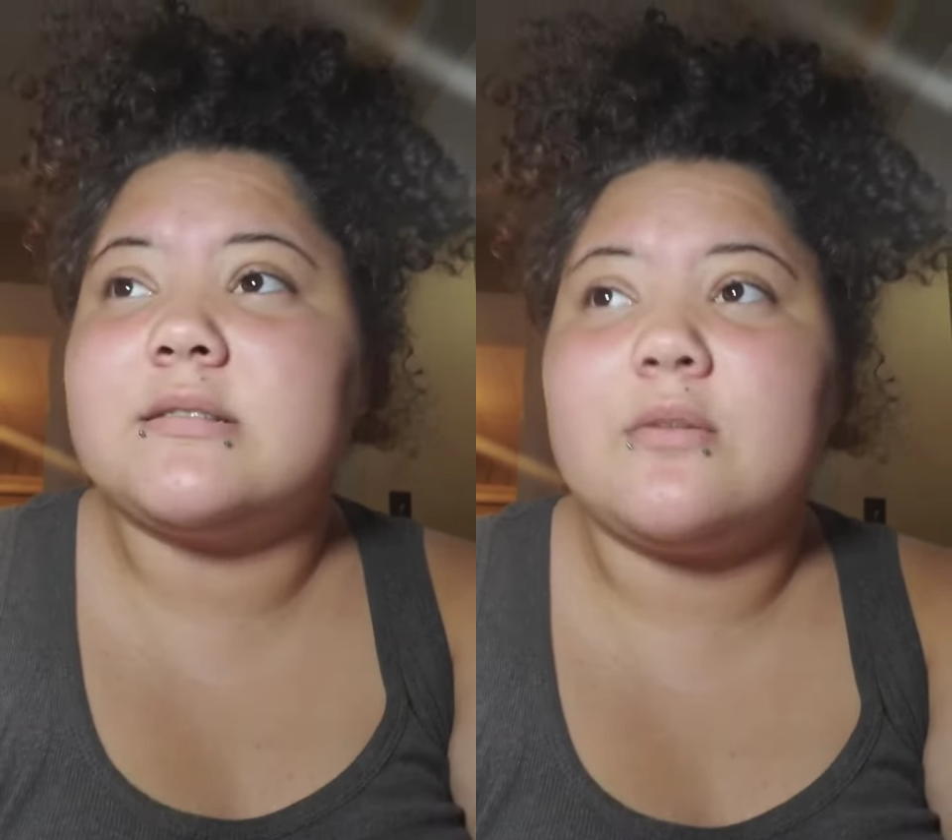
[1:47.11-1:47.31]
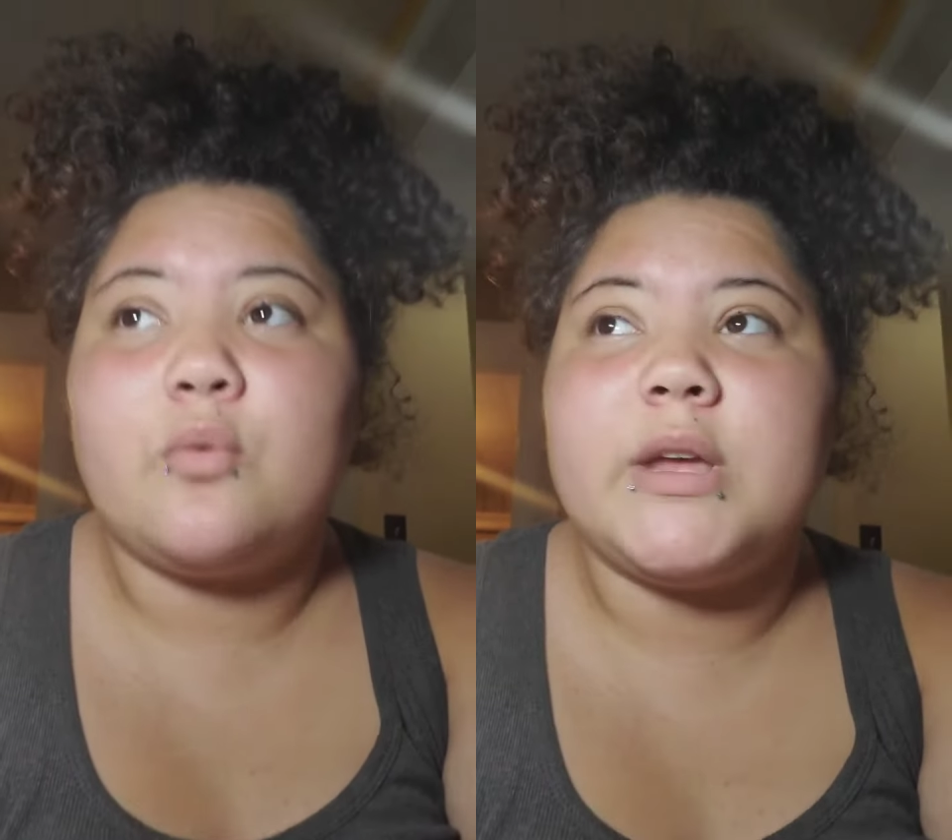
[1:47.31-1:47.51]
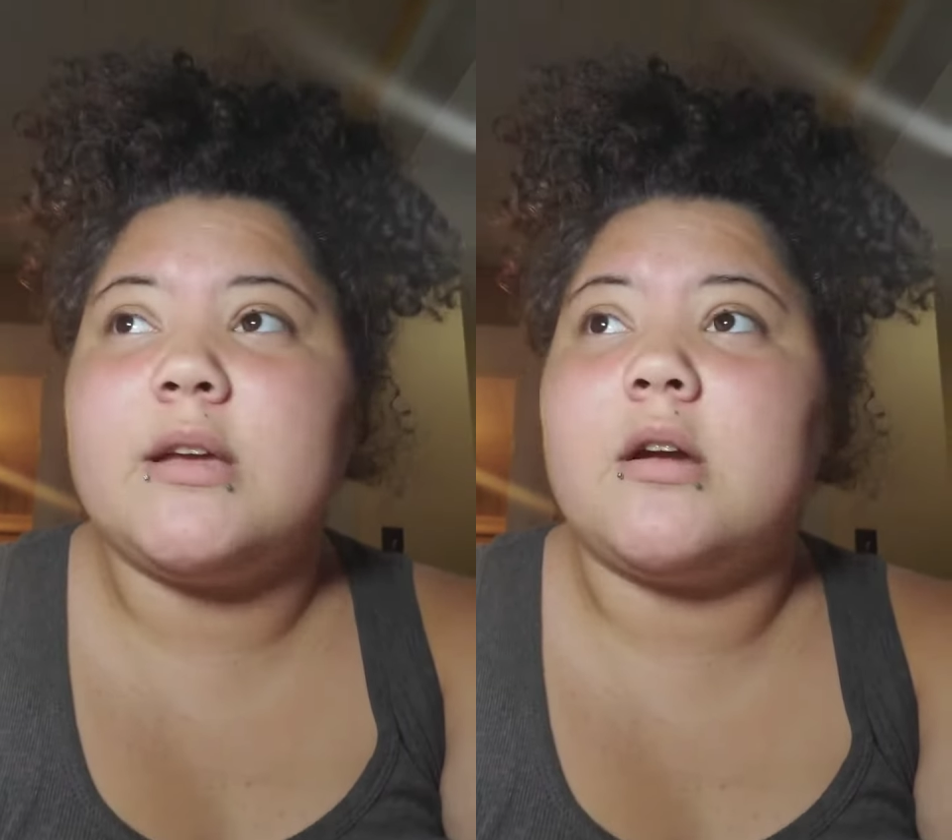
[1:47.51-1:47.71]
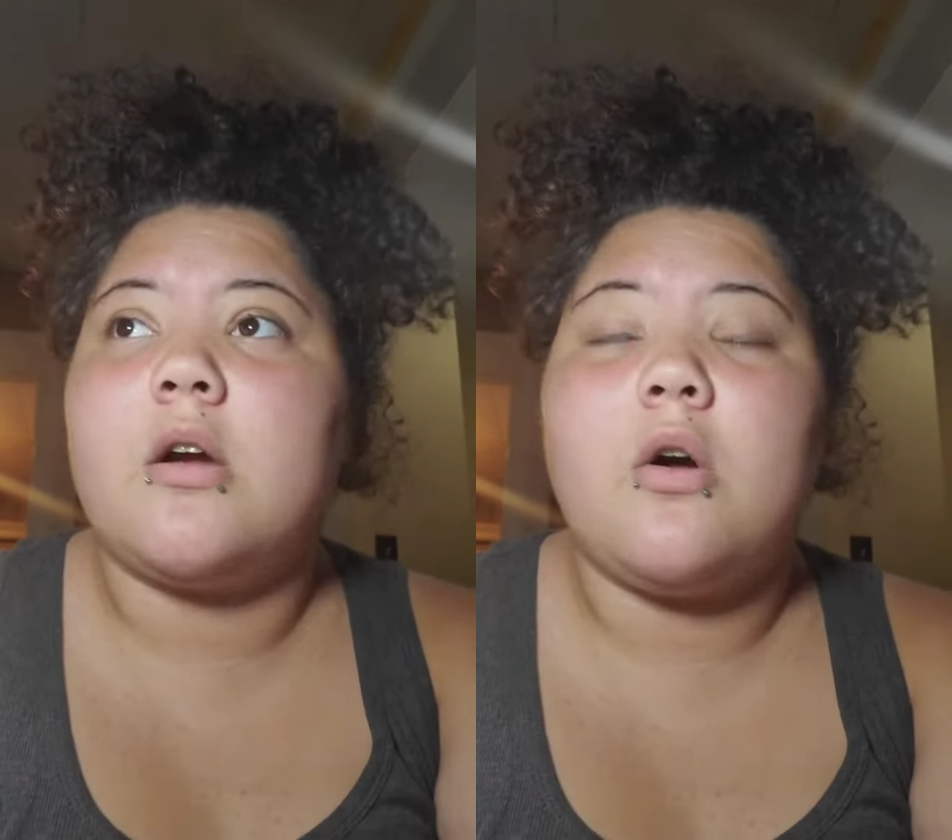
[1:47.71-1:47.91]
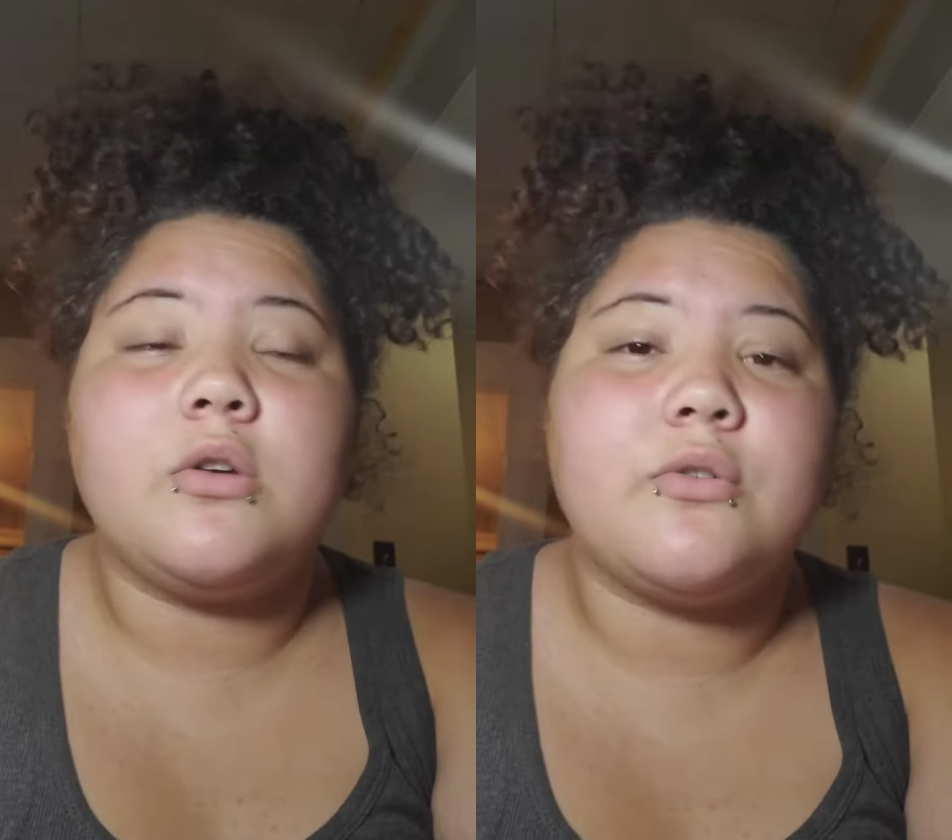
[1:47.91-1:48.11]
We are
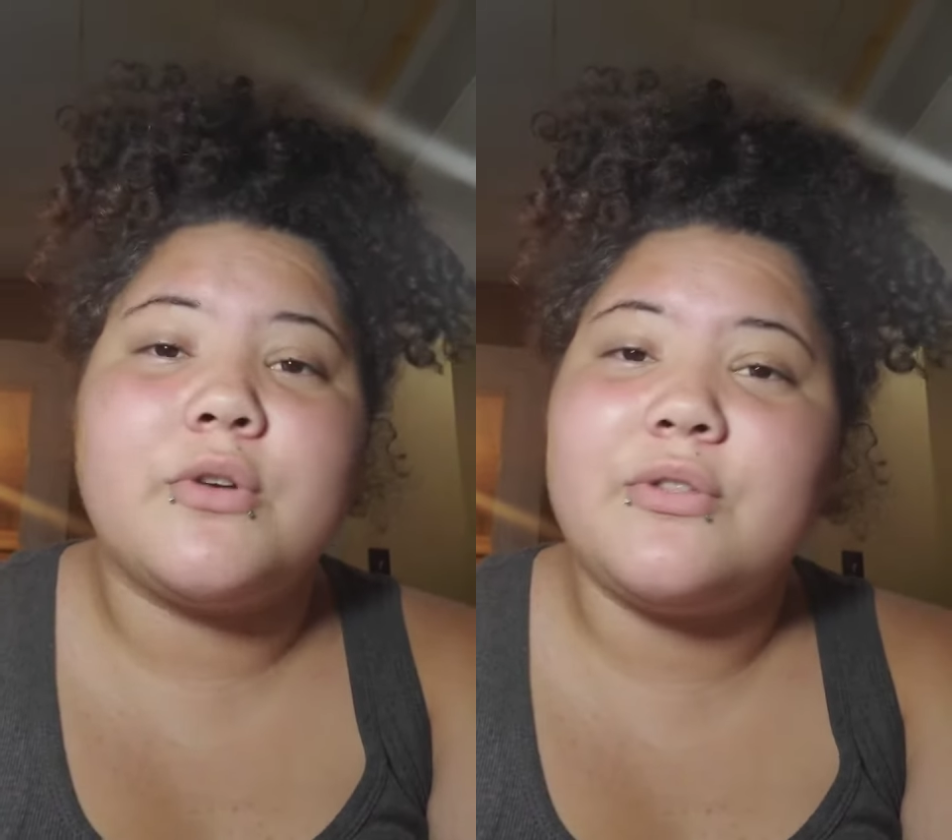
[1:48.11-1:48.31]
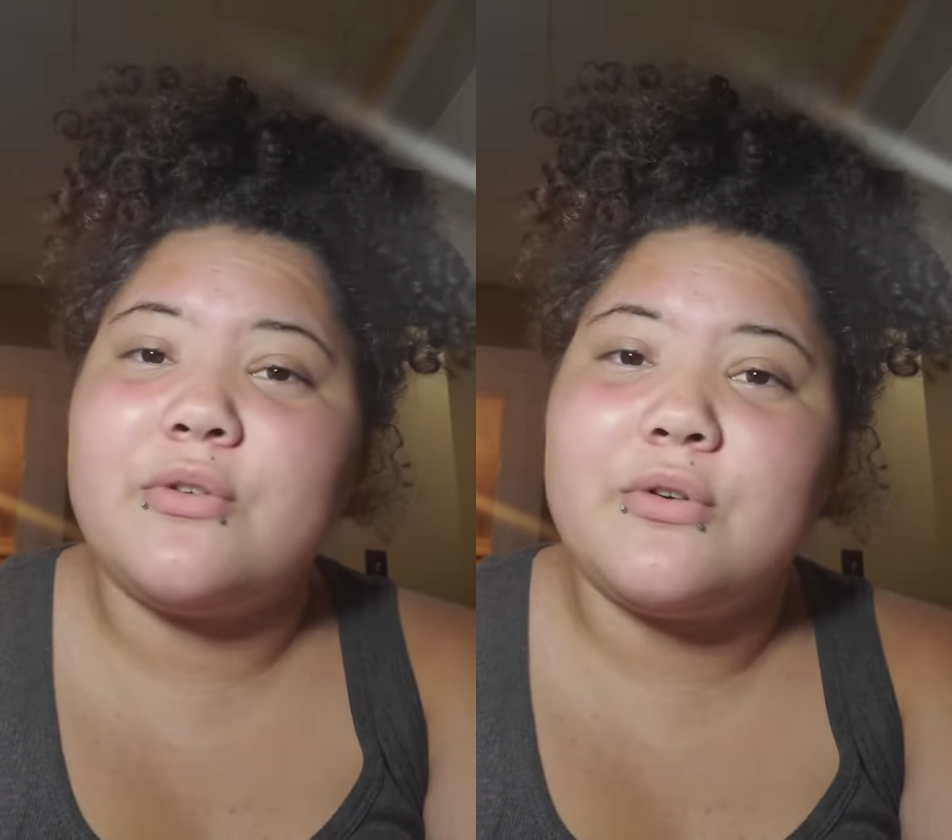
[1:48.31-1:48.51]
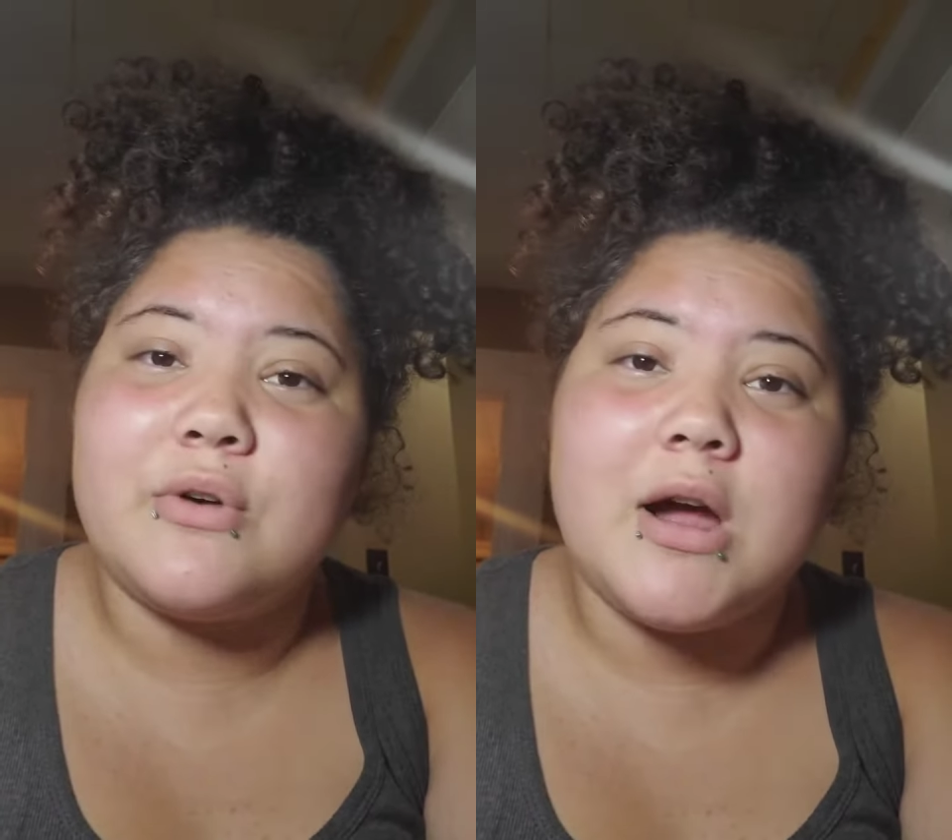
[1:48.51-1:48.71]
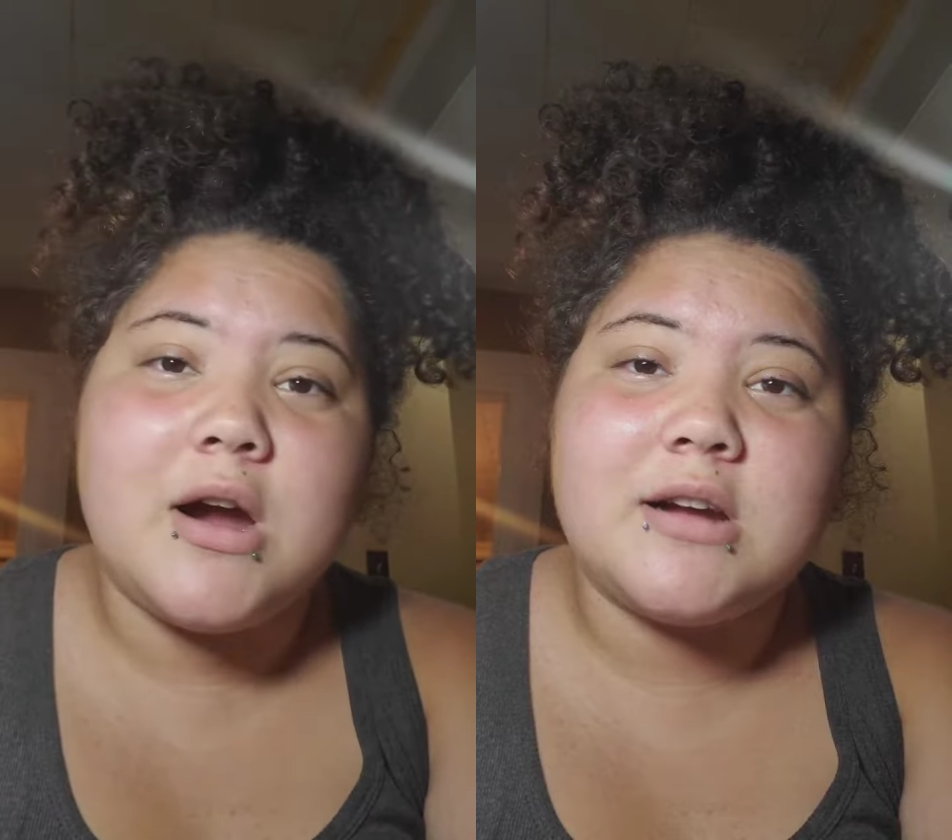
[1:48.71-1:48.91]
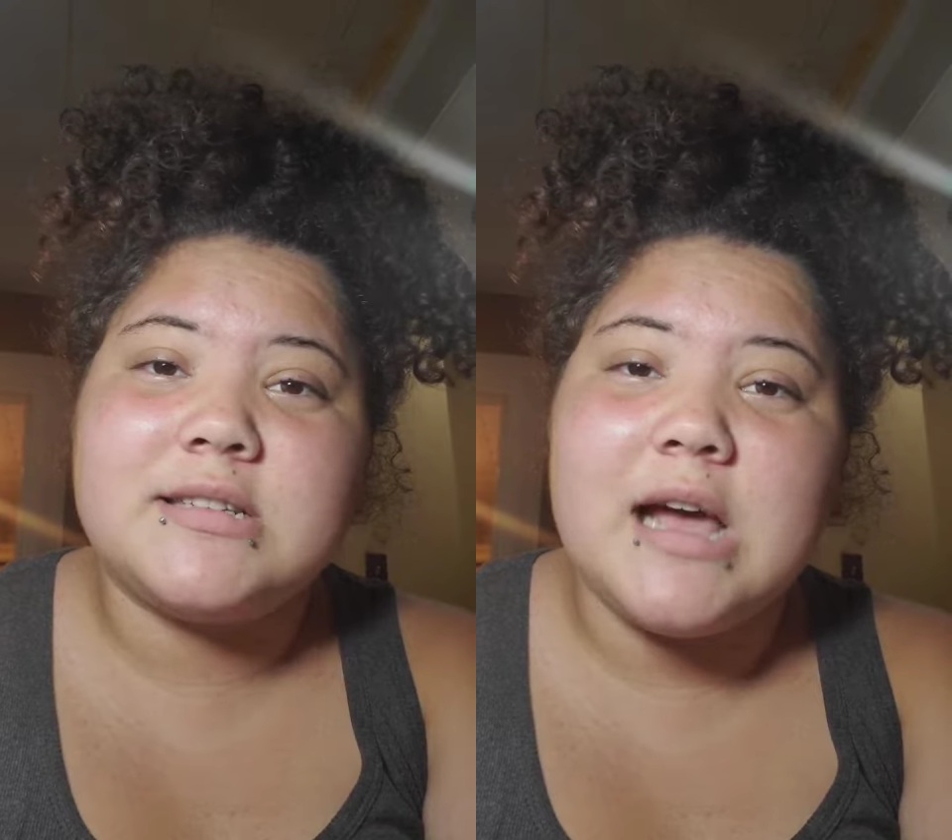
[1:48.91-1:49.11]
all going through a
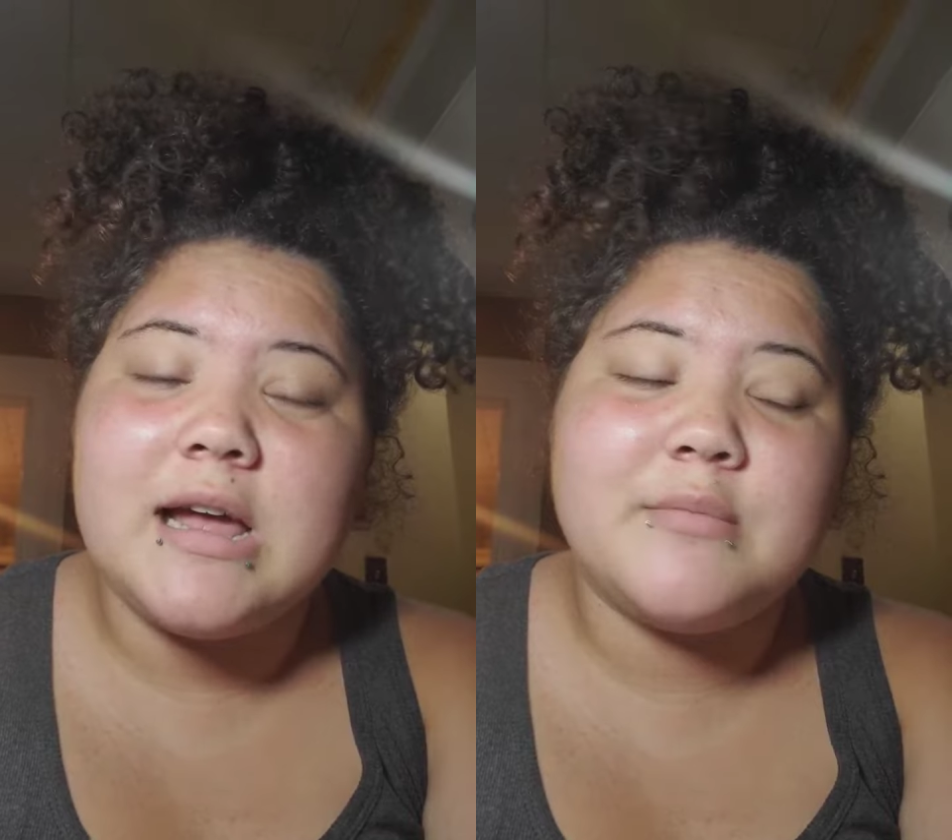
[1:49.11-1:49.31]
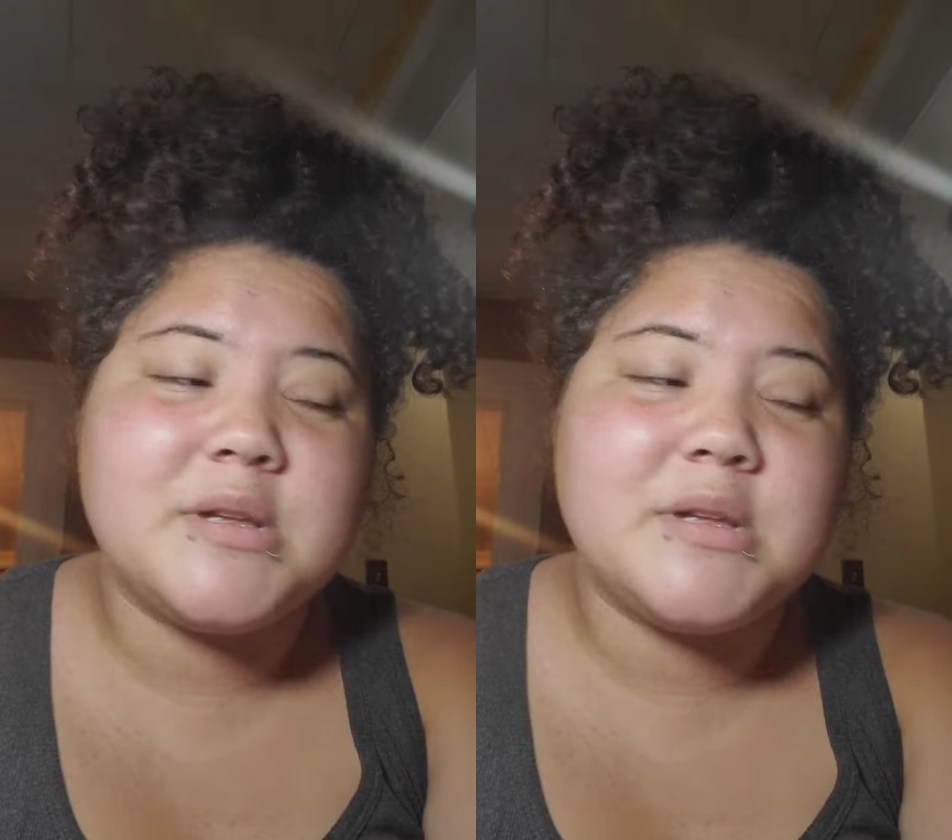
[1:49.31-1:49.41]
hard time,